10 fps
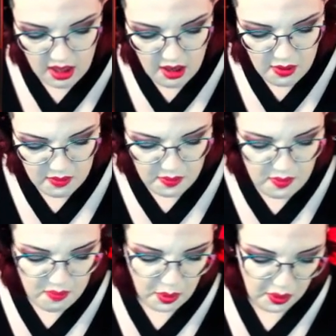
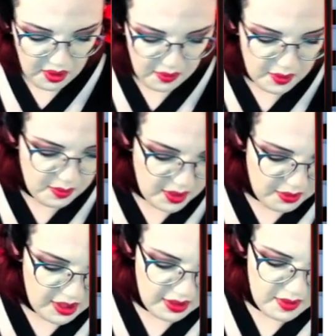I'm bored of
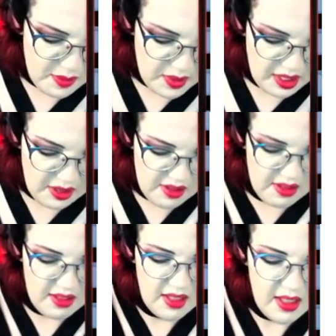them. I'd rather have something
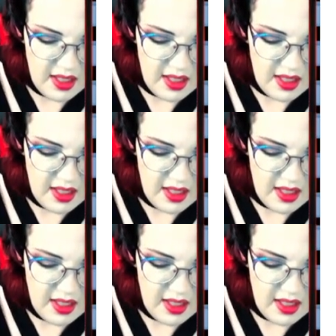else.